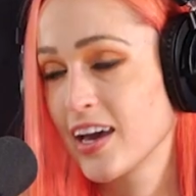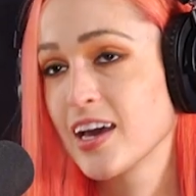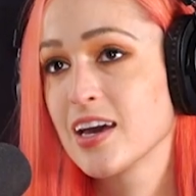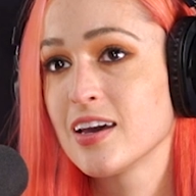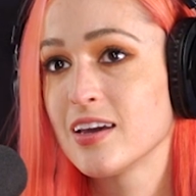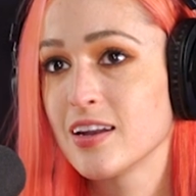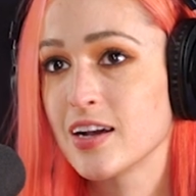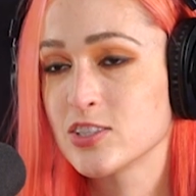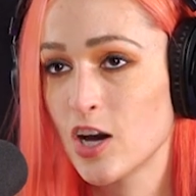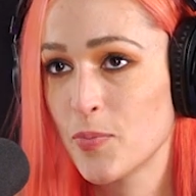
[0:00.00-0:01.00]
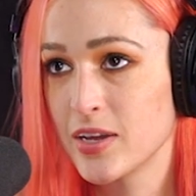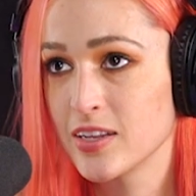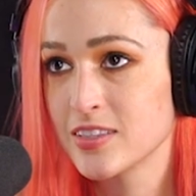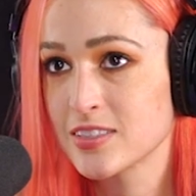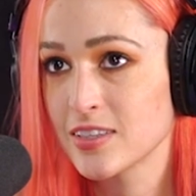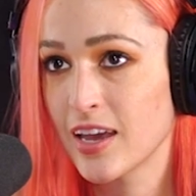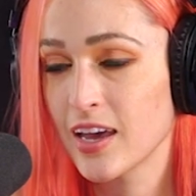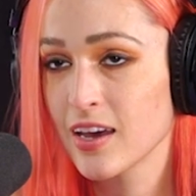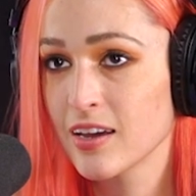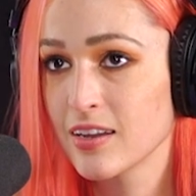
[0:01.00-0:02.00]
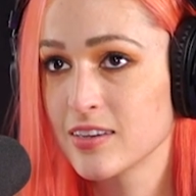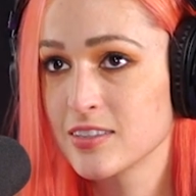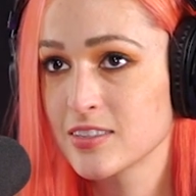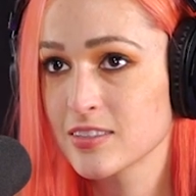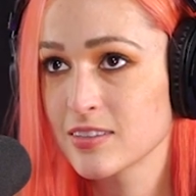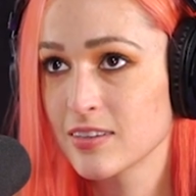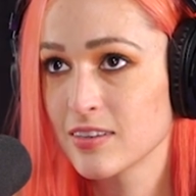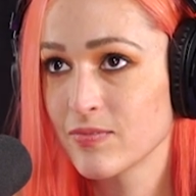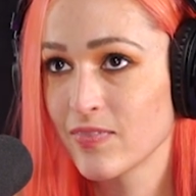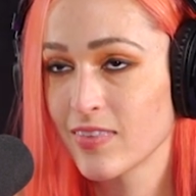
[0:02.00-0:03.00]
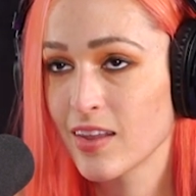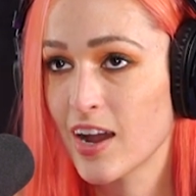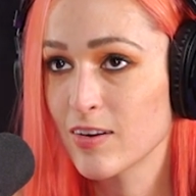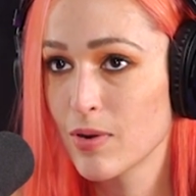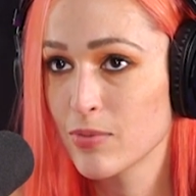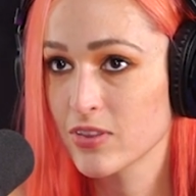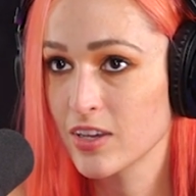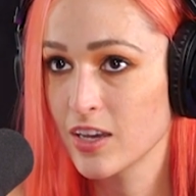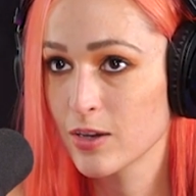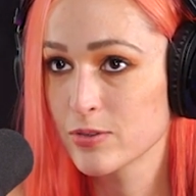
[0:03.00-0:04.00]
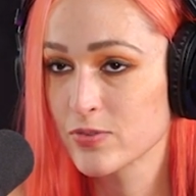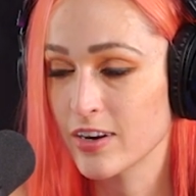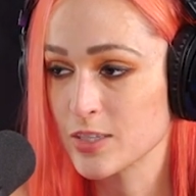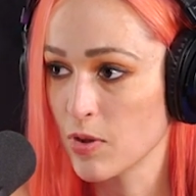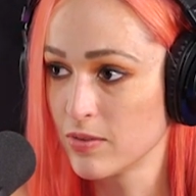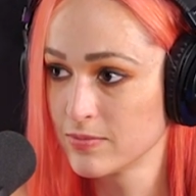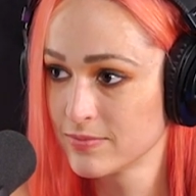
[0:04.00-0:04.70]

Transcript: And I saw a penis. And I remember thinking it was very small.